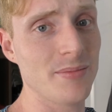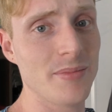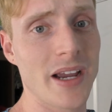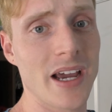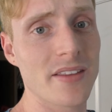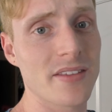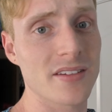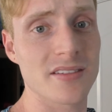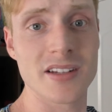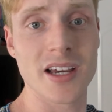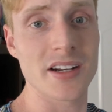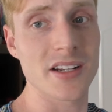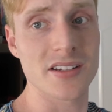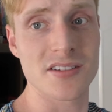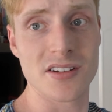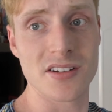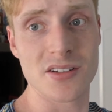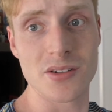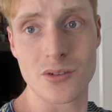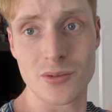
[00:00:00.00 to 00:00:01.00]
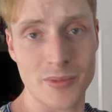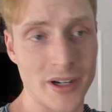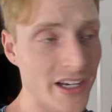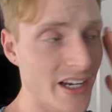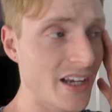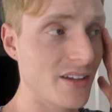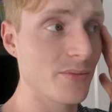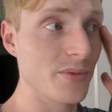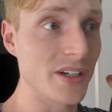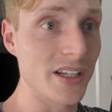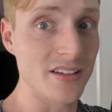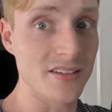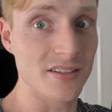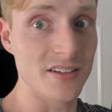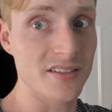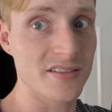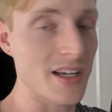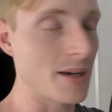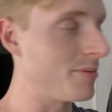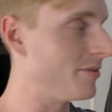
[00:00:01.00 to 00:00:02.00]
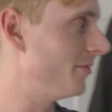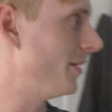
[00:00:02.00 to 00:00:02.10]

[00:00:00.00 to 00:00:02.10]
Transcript: math is not easy to do in my head when it's this type of